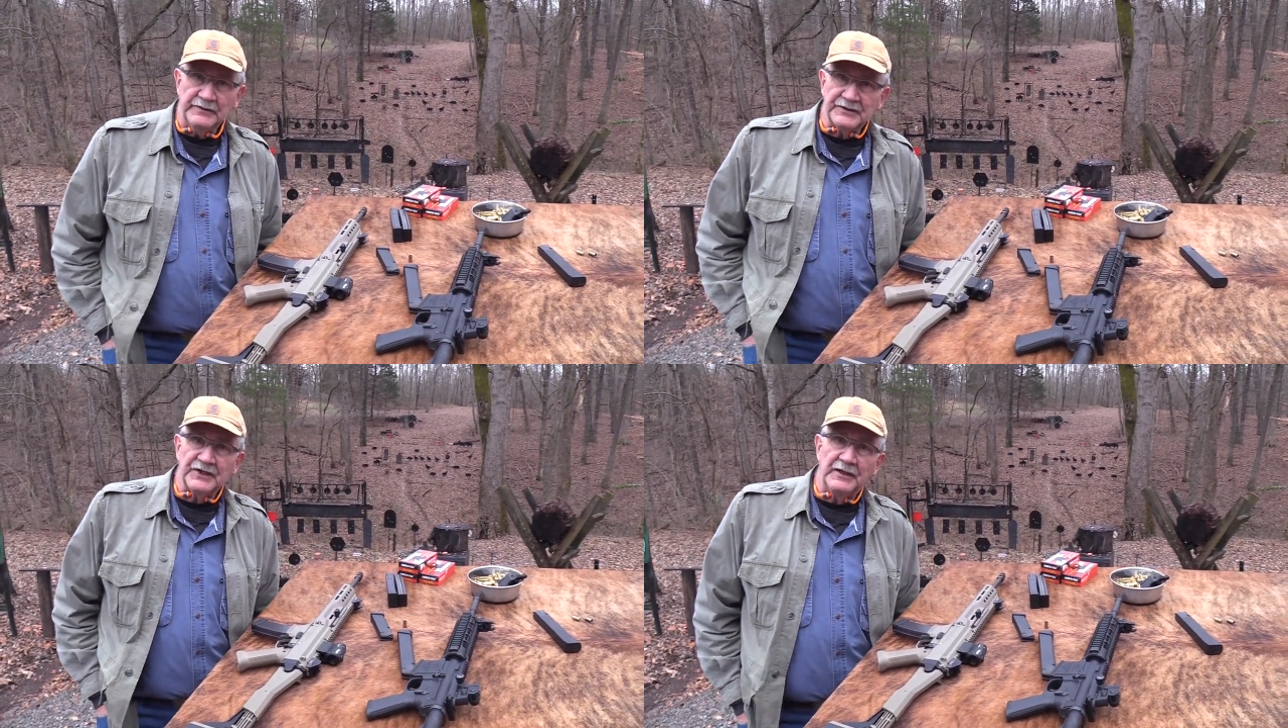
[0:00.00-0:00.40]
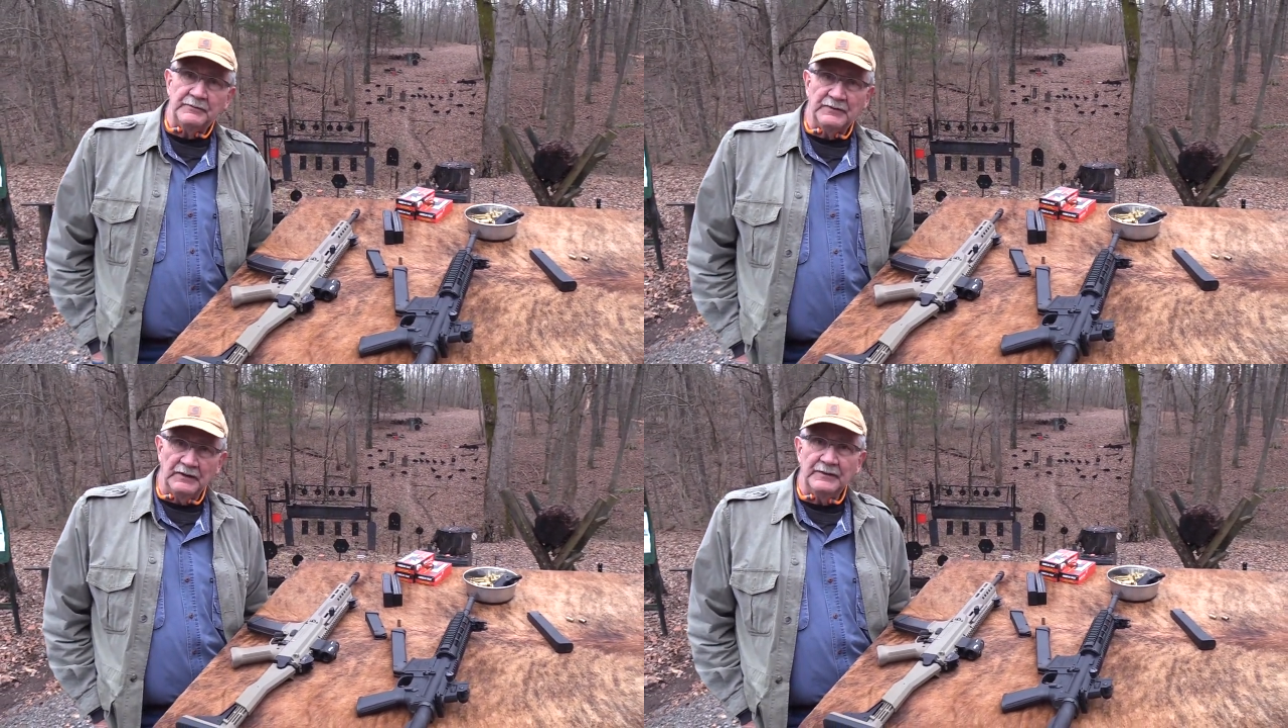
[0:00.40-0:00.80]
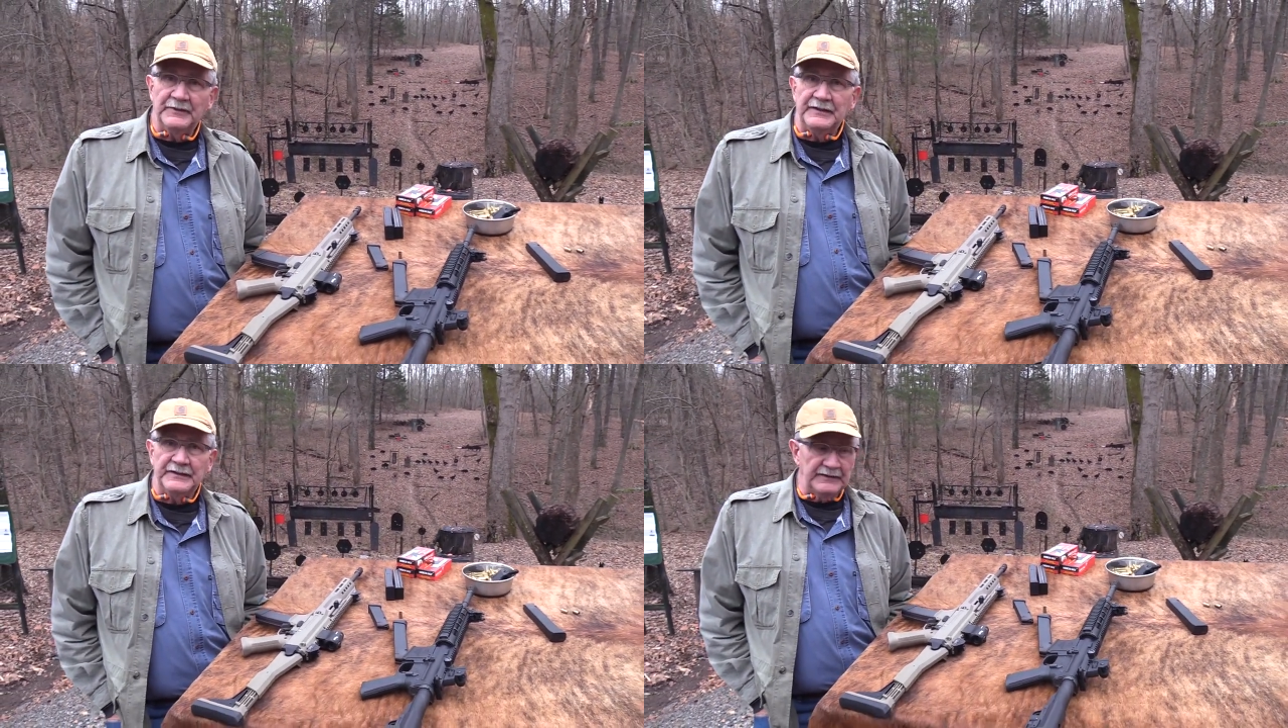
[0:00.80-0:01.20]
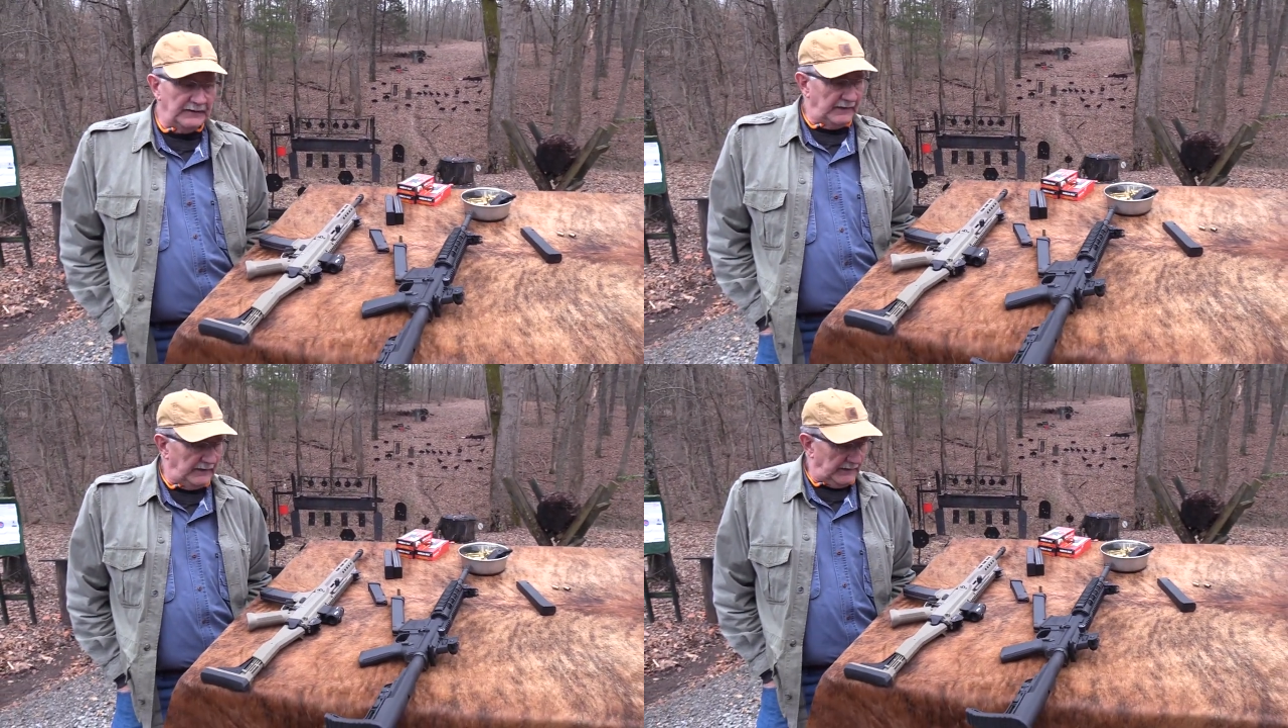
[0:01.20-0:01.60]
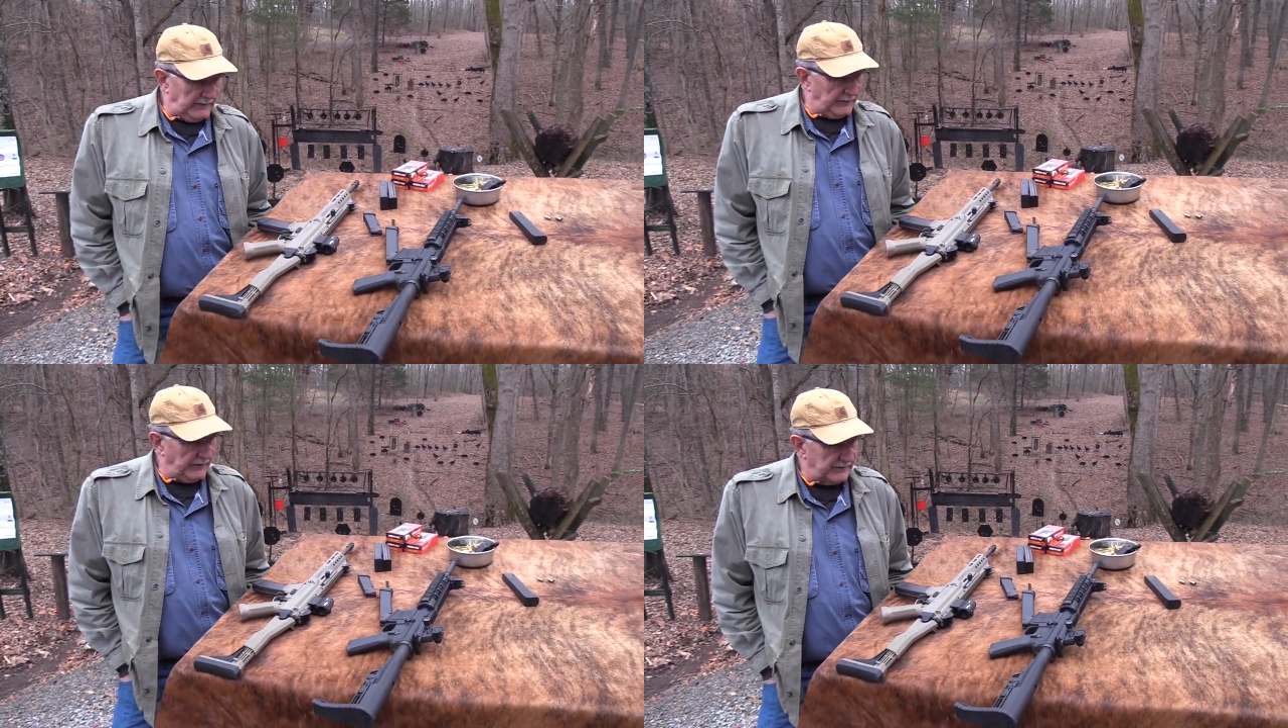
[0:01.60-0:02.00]
in the same dilemma, didn't I?
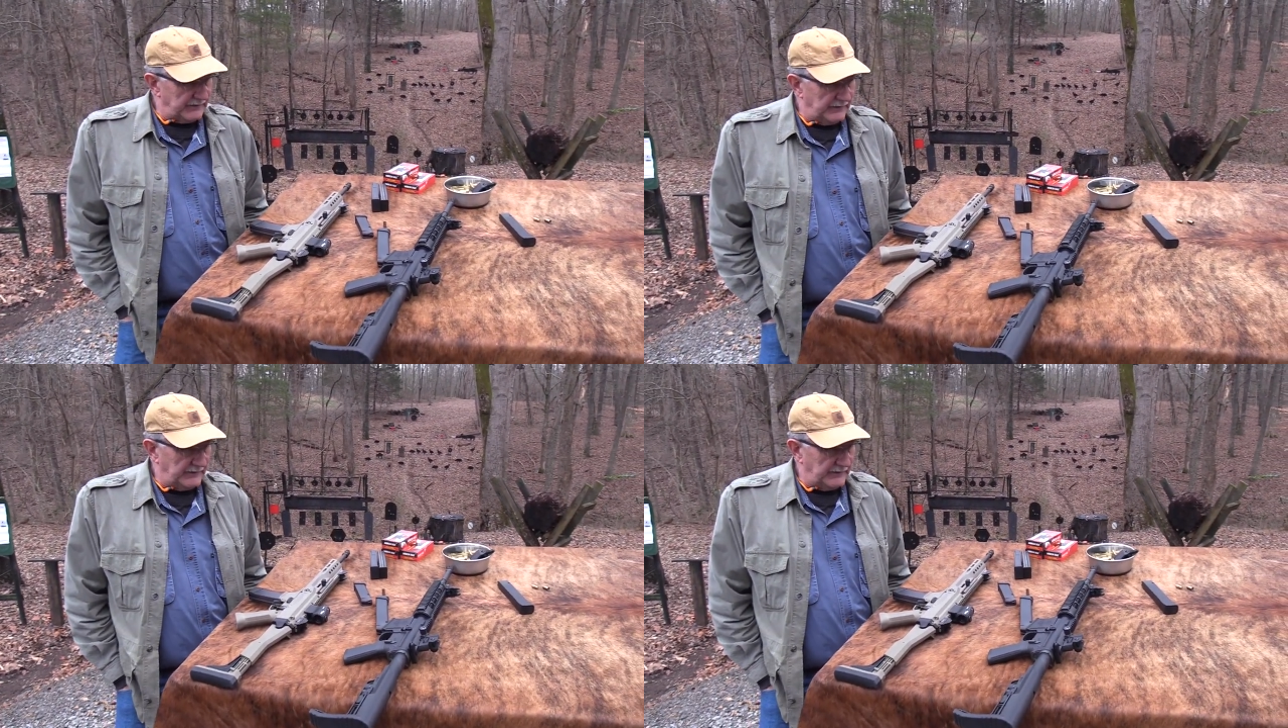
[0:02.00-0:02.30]
But